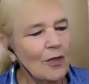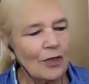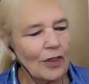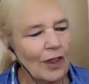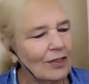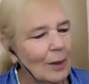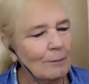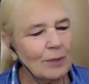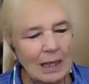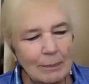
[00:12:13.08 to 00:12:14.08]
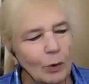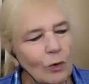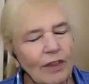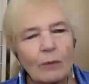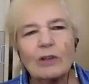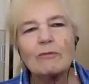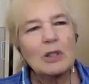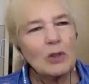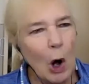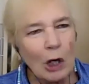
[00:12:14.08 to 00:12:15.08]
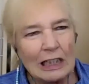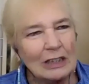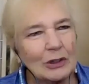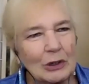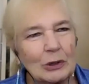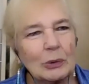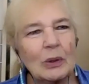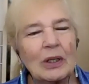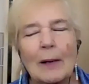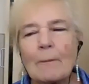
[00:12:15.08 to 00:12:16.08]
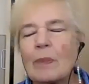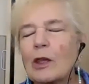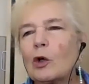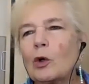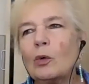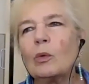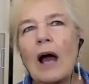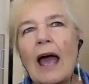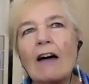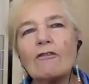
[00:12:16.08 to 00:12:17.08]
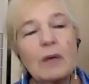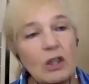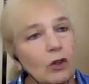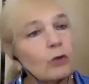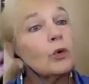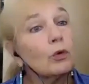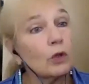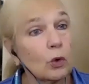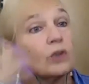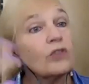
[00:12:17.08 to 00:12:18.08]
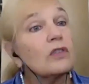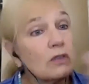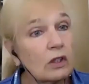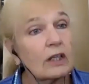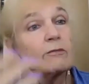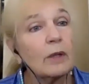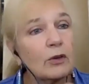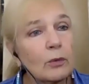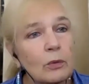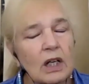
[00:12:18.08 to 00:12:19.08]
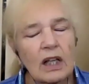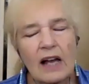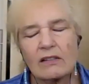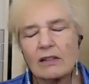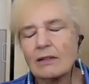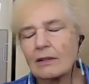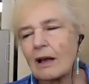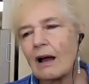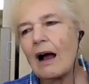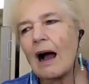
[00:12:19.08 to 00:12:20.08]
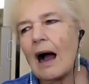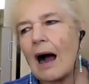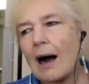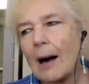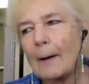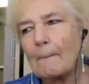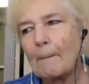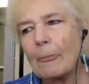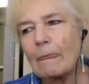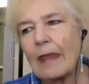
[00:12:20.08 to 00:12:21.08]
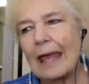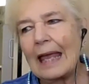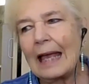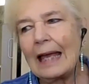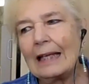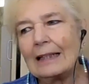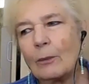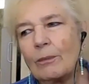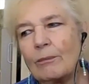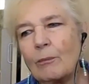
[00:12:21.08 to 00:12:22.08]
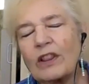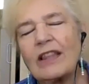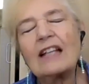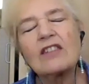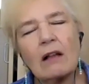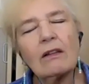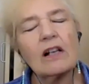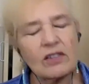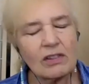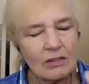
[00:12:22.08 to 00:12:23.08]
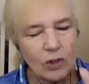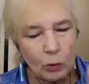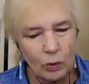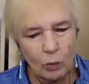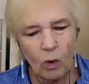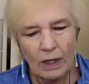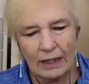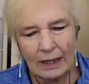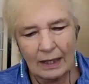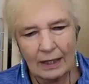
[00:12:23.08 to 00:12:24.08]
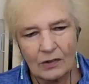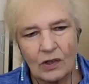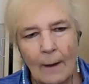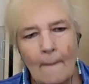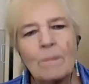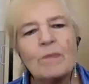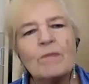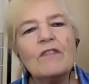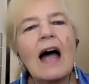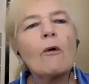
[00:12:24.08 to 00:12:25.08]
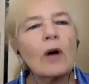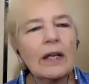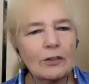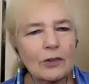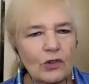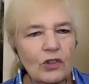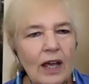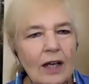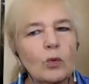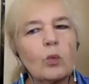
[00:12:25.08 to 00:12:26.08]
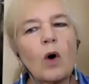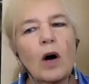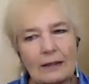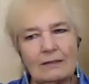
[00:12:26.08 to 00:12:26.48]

the, the people that we've been talking to who have been through the courses and have been through the classes, um, it, what they tell us 201 is now I understand what